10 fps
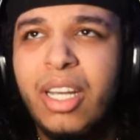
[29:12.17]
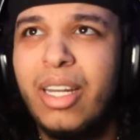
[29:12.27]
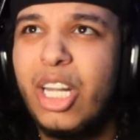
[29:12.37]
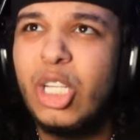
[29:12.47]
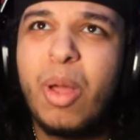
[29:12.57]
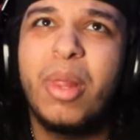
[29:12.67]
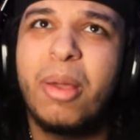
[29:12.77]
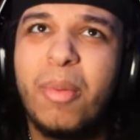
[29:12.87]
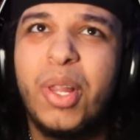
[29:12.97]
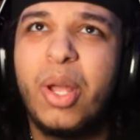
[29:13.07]
It was probably like
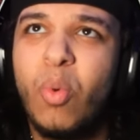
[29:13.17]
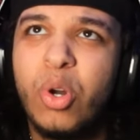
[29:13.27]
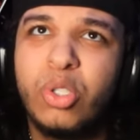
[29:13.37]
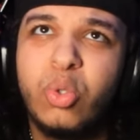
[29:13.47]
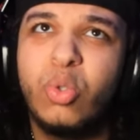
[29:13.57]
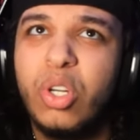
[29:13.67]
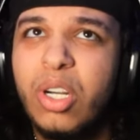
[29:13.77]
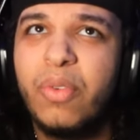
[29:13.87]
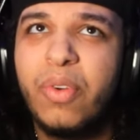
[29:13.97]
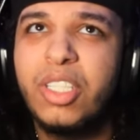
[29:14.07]
maybe like one or two good
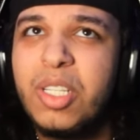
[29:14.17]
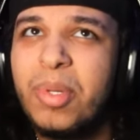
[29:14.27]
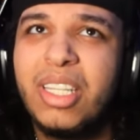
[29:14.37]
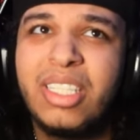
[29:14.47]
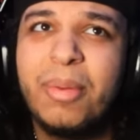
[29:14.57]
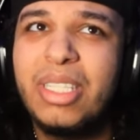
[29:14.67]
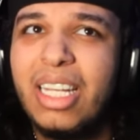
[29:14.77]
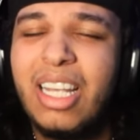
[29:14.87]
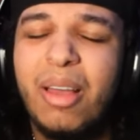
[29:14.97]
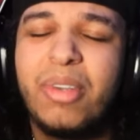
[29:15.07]
confessions, but the same exact
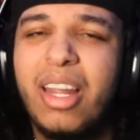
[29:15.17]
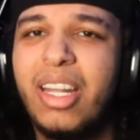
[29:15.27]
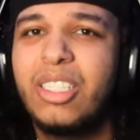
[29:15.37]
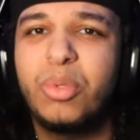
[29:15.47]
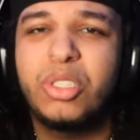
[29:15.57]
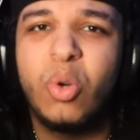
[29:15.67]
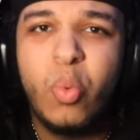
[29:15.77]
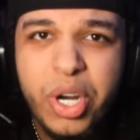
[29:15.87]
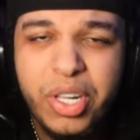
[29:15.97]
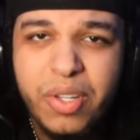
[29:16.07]
time, y'all niggas was still
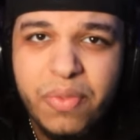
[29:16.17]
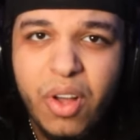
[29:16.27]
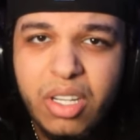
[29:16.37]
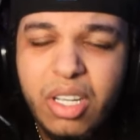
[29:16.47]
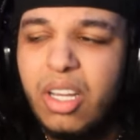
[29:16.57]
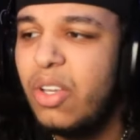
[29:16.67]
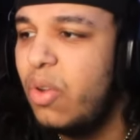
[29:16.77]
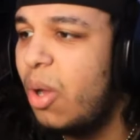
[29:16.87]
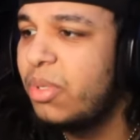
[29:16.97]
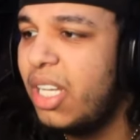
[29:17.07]
weird as fuck. You
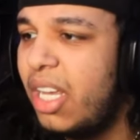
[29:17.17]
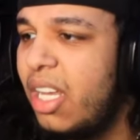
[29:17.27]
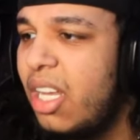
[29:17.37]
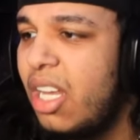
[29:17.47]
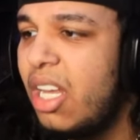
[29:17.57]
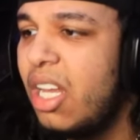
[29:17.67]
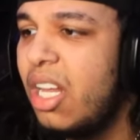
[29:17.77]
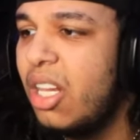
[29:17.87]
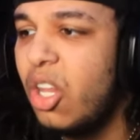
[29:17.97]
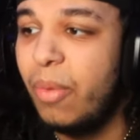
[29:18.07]
know what I'm saying?
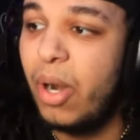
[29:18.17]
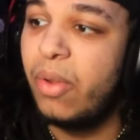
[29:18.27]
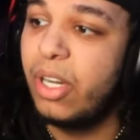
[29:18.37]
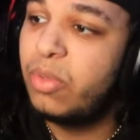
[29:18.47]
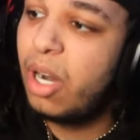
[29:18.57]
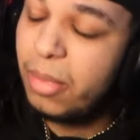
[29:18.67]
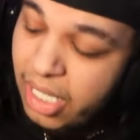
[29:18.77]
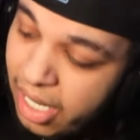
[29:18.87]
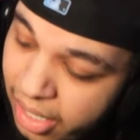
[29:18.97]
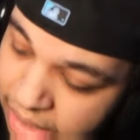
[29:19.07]
Look, bro, this is what I'm gonna tell y'all niggas